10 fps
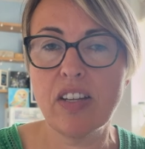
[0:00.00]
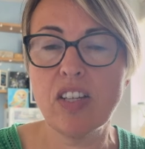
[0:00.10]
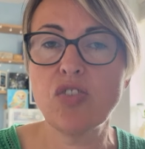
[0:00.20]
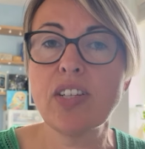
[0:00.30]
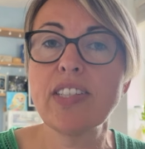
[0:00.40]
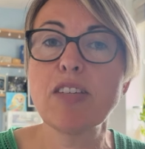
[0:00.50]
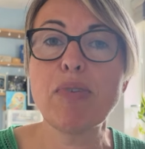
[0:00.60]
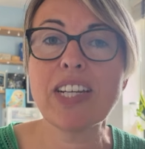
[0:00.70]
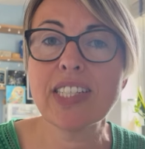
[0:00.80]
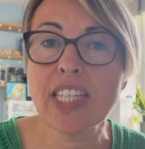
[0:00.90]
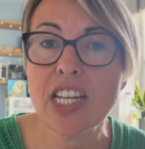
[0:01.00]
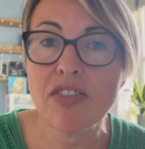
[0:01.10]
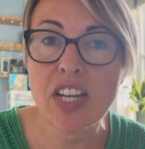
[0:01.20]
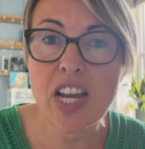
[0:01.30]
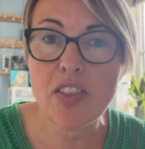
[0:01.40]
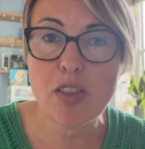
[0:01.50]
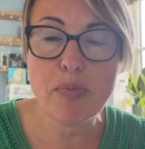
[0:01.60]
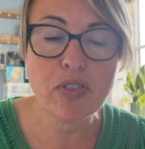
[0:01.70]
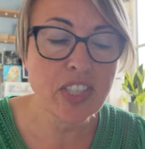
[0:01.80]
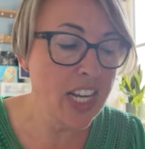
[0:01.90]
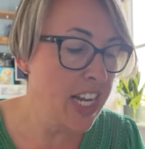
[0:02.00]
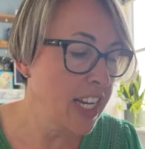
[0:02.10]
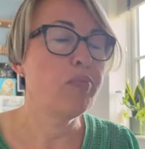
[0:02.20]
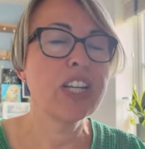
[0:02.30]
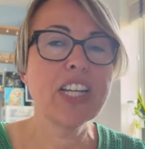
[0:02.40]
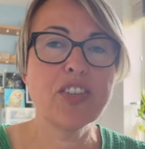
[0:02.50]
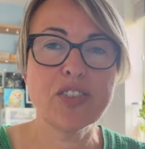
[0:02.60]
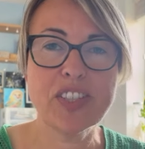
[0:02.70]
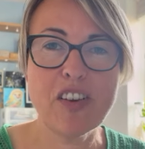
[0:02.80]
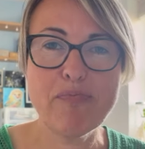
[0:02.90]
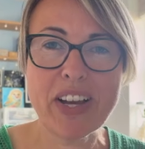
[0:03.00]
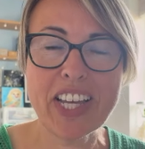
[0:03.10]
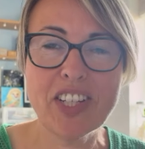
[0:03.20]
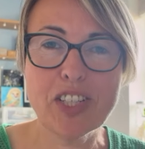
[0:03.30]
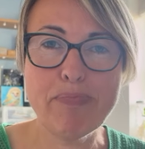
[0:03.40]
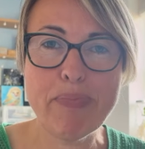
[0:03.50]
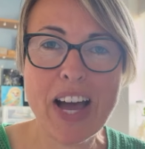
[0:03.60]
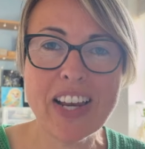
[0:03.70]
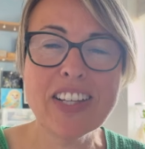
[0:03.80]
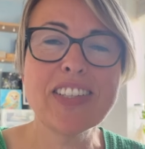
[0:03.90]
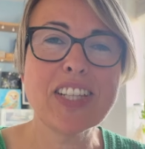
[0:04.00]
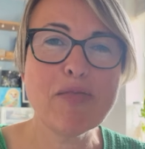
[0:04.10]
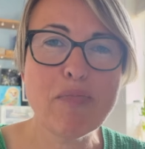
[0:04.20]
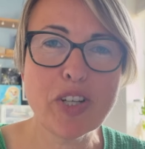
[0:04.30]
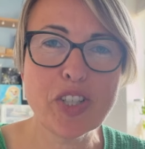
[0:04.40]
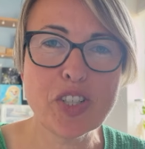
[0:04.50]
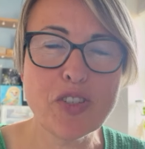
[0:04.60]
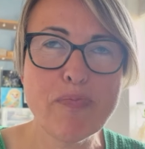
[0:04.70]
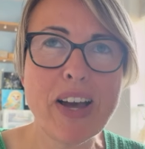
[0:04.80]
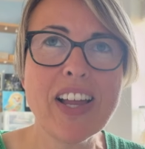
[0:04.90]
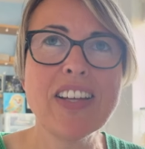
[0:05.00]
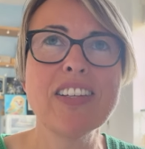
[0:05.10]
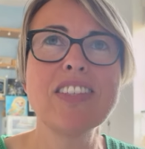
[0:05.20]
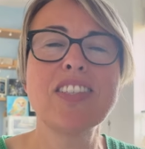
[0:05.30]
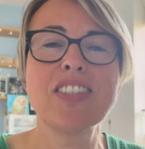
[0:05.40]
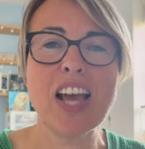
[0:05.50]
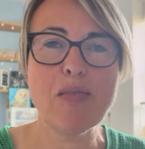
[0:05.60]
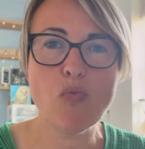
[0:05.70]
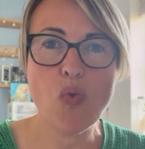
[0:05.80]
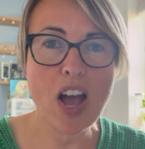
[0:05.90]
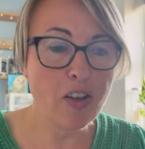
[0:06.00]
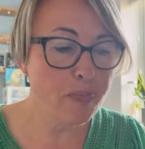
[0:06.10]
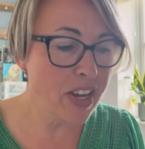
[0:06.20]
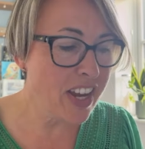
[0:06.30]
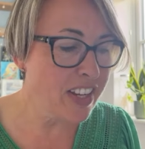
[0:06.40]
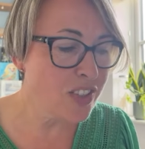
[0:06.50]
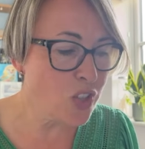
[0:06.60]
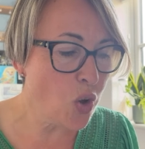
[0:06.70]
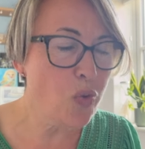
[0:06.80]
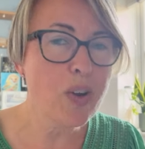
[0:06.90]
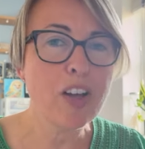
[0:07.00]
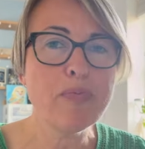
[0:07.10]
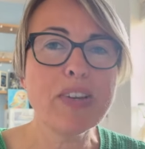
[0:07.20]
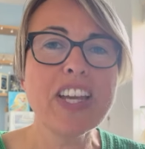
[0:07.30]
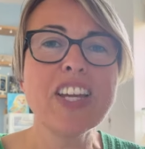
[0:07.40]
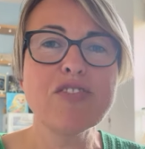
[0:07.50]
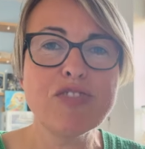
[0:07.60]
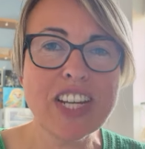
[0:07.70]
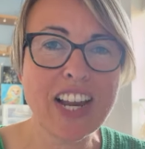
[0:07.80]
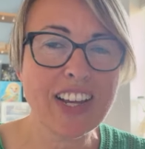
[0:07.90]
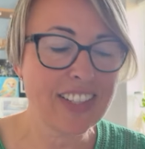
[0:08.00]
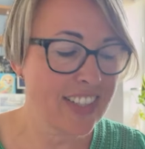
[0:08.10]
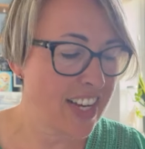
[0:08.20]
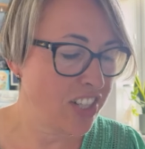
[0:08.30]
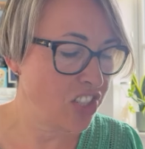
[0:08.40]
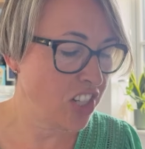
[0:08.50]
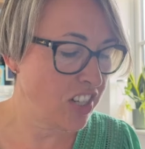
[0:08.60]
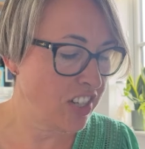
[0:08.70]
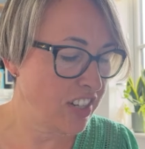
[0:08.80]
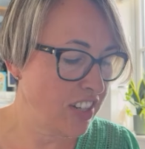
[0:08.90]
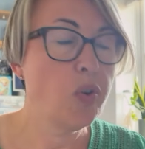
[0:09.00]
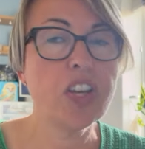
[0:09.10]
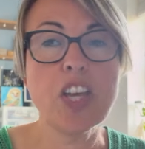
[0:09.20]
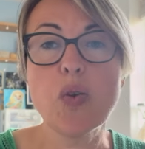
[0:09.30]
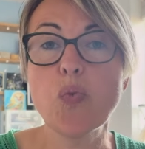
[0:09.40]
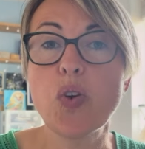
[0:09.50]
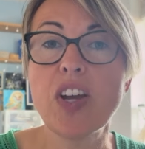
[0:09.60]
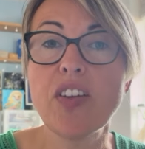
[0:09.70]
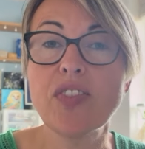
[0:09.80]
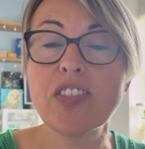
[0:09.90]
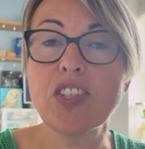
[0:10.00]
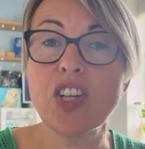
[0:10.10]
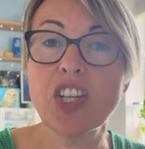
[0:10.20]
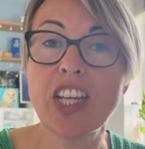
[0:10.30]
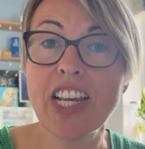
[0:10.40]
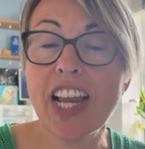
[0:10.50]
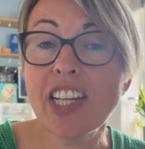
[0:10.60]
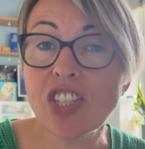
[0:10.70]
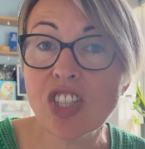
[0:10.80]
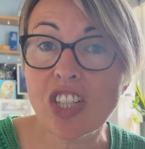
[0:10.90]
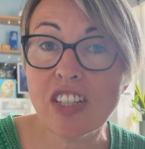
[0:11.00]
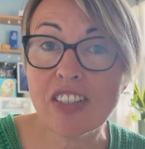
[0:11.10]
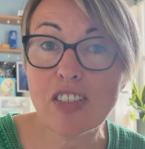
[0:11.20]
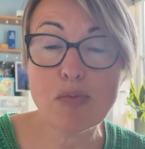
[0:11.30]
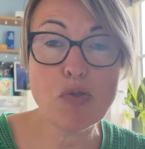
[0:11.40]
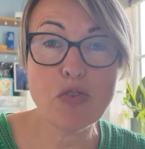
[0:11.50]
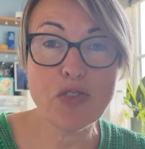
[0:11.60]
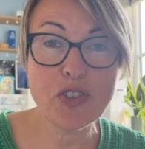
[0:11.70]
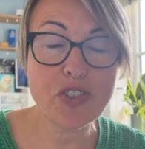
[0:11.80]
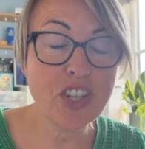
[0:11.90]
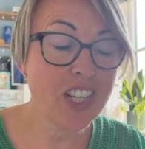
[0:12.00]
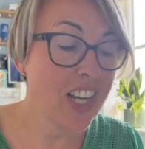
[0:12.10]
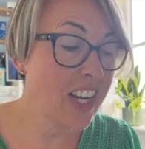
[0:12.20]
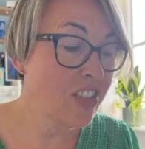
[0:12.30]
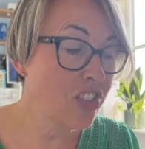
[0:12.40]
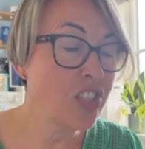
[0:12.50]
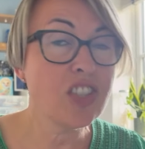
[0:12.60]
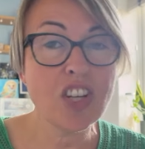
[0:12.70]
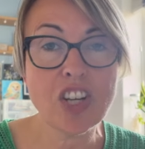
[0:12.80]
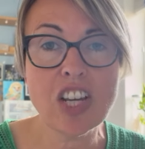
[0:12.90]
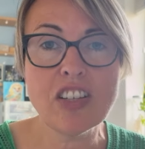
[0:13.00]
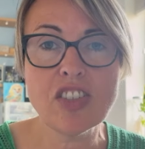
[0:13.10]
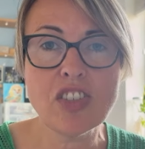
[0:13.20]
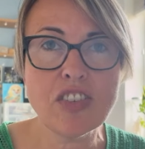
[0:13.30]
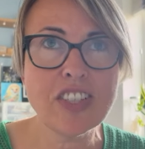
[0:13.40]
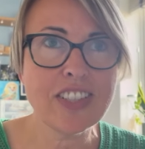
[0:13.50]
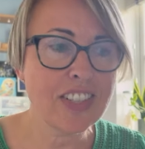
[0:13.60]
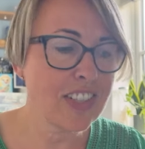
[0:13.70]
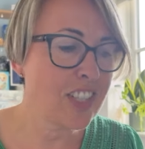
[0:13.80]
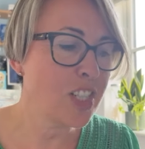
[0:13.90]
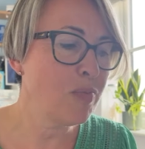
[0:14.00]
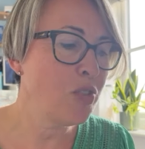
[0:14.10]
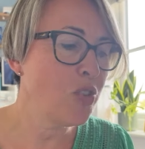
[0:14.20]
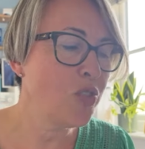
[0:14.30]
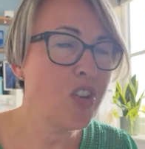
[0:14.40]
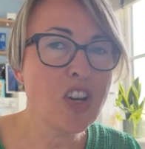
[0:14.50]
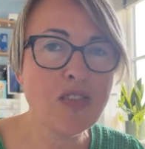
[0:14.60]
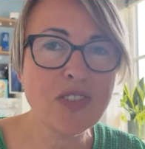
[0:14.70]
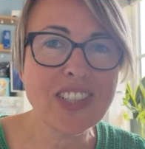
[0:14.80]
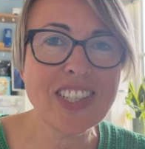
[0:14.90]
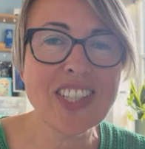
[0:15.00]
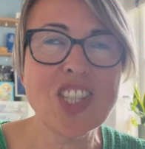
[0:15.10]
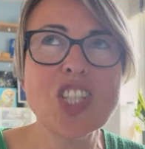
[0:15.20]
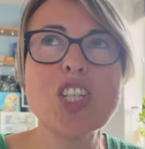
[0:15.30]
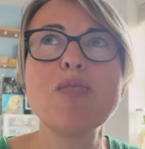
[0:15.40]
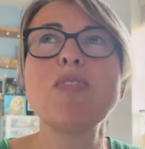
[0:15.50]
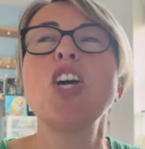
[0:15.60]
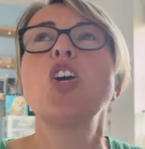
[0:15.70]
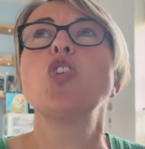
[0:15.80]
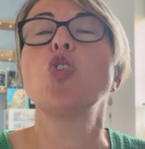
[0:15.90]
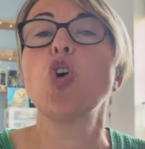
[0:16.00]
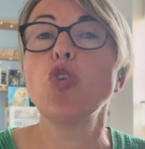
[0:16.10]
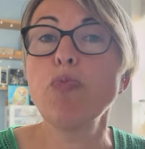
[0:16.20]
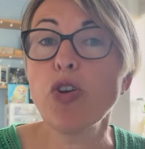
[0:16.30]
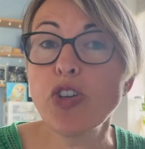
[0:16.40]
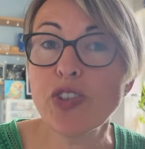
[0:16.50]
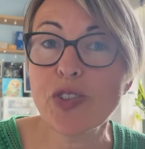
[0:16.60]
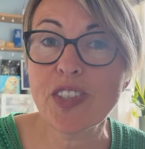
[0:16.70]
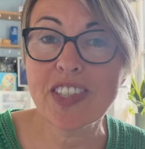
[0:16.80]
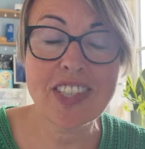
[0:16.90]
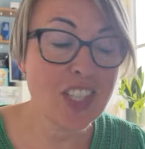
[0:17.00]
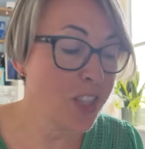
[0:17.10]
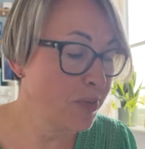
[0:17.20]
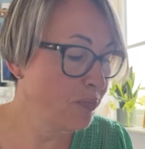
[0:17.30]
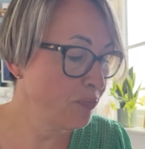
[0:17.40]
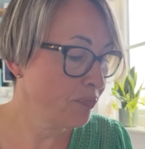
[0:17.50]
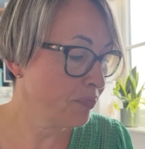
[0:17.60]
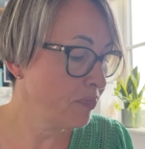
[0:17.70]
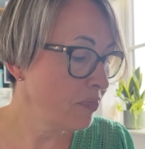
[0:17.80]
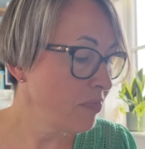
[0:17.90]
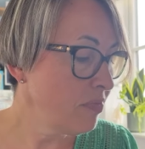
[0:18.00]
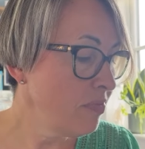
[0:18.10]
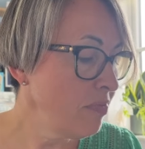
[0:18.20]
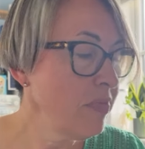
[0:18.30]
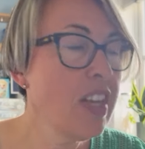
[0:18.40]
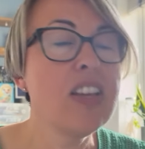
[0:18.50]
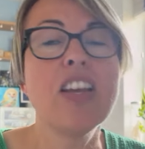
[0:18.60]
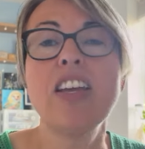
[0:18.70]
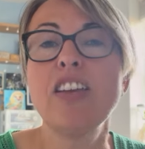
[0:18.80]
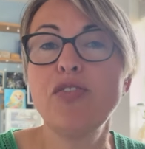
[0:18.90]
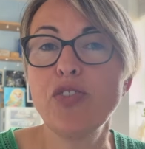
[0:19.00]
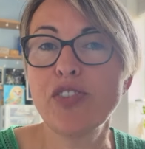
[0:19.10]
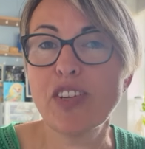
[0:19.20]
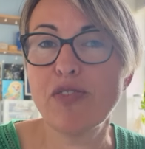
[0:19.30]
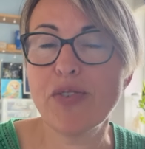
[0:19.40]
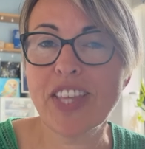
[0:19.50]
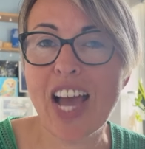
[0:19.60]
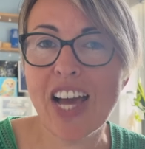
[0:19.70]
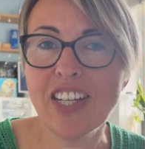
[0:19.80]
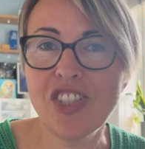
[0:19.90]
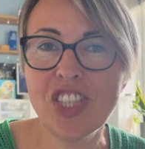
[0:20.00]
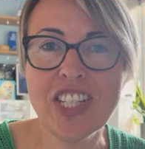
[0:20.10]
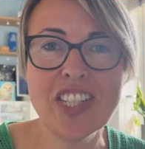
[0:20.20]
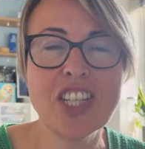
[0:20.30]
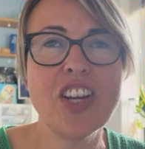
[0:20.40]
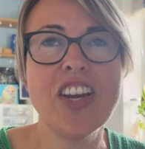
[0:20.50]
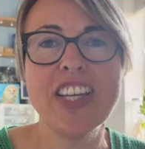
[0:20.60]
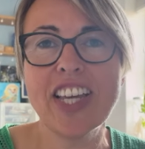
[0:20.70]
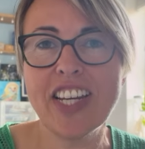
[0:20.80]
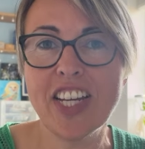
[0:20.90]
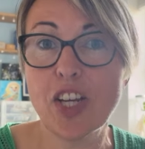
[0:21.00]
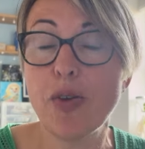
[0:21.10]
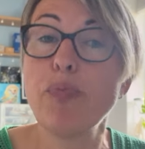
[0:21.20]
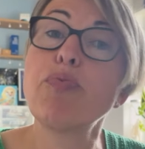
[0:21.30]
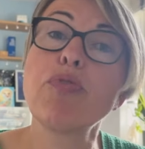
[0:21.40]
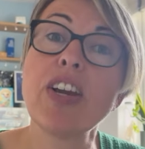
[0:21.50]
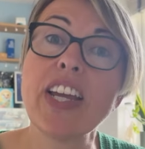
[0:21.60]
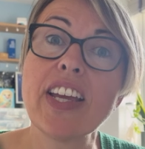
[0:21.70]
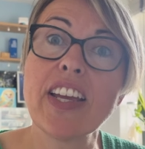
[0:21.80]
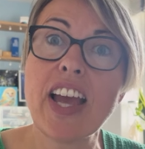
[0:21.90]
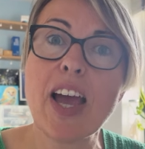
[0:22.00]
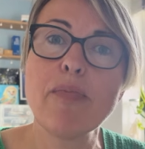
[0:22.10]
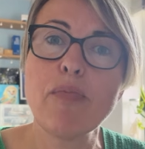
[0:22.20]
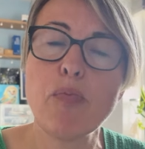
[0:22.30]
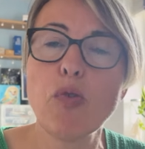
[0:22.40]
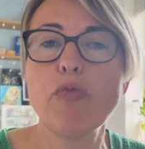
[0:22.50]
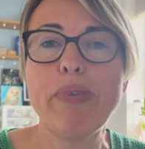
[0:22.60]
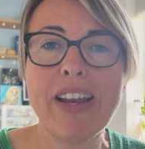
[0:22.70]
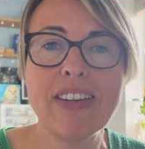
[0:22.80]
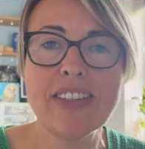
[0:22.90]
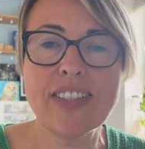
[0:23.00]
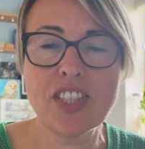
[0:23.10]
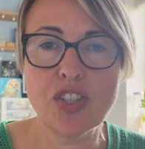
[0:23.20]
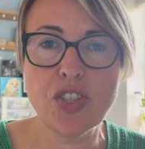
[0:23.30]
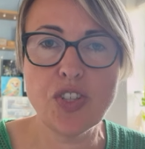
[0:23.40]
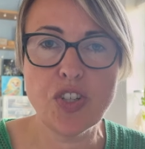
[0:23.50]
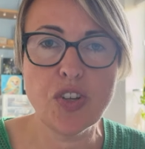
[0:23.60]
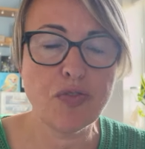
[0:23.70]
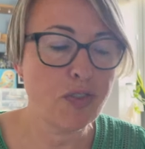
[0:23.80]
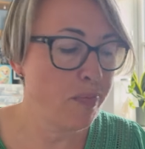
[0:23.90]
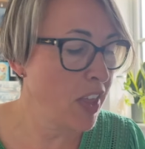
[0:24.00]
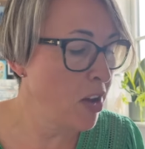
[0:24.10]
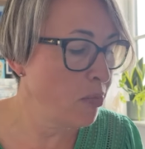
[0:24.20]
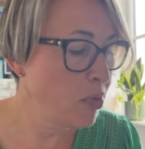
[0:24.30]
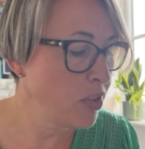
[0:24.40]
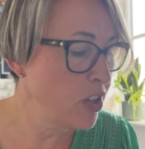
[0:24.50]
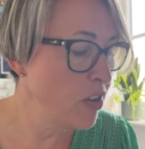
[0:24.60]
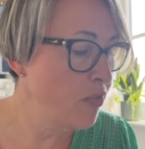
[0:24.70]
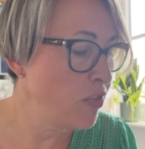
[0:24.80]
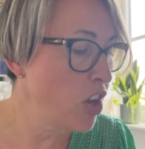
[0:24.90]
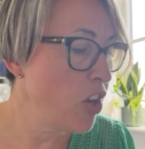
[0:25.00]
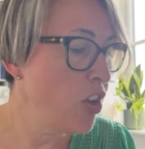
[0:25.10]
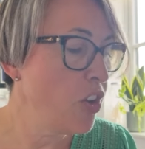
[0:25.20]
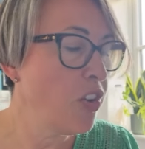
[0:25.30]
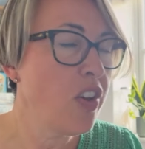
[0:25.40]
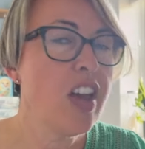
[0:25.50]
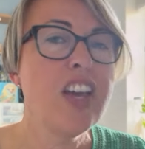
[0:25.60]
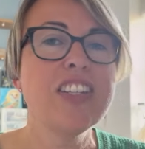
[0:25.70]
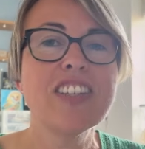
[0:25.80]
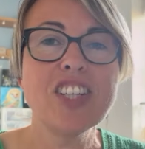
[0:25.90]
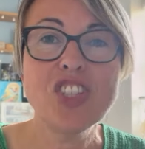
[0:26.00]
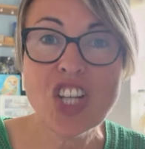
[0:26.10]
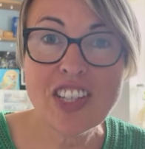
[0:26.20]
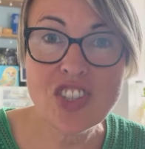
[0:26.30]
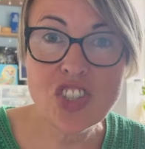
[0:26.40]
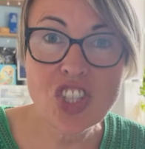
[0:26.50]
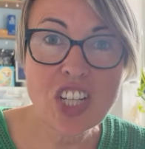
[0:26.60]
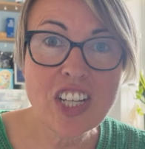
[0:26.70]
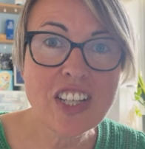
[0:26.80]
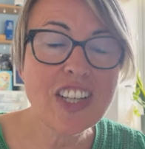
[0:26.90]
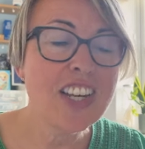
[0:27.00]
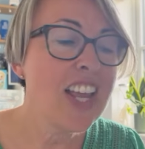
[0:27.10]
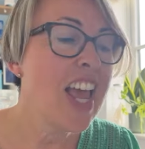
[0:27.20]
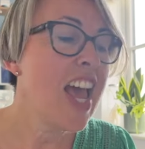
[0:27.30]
addressing bacteria in the body, bringing yourself back into balance, emotional balance, well-being, soul well-being, relaxation, working with circulation, support for your circulatory system, your nervous system, your hormonal system. If you suffer with allergies, you know, again, it can bring more balance to you from that point of view. Digestion,